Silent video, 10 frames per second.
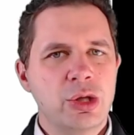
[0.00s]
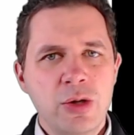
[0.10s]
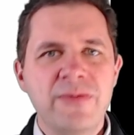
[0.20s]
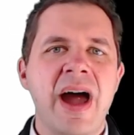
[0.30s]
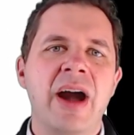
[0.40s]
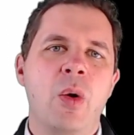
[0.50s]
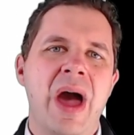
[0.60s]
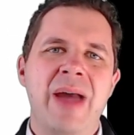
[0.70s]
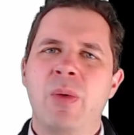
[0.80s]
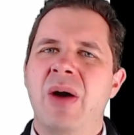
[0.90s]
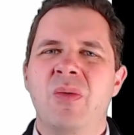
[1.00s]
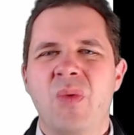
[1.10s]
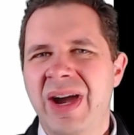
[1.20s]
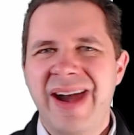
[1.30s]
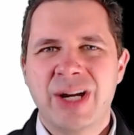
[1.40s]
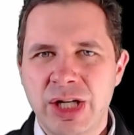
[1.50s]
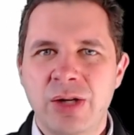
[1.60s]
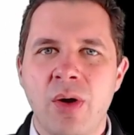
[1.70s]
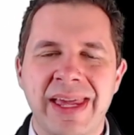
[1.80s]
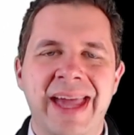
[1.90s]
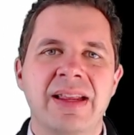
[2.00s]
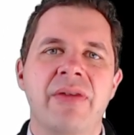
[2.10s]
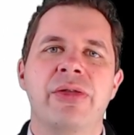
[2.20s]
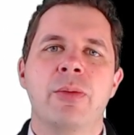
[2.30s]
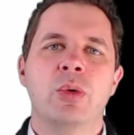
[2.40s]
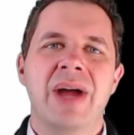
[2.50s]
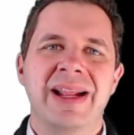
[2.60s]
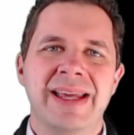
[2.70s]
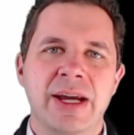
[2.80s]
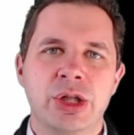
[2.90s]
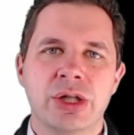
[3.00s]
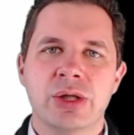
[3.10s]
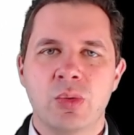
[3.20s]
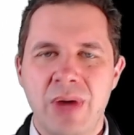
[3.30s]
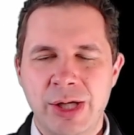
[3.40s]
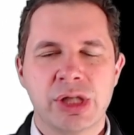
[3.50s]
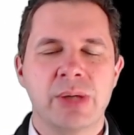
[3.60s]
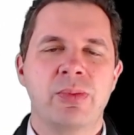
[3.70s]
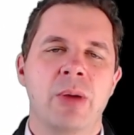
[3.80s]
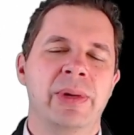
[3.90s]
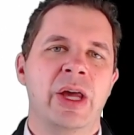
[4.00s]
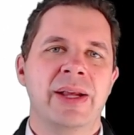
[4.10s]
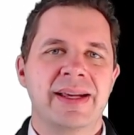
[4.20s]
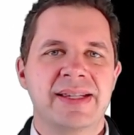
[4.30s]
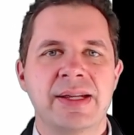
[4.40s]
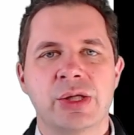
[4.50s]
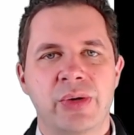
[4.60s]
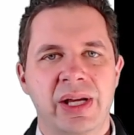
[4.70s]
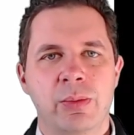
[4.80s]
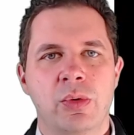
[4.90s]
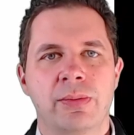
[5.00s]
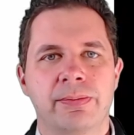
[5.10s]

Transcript: too far away, well, we're actually not getting enough thermal radiation to register properly on our sensor anymore.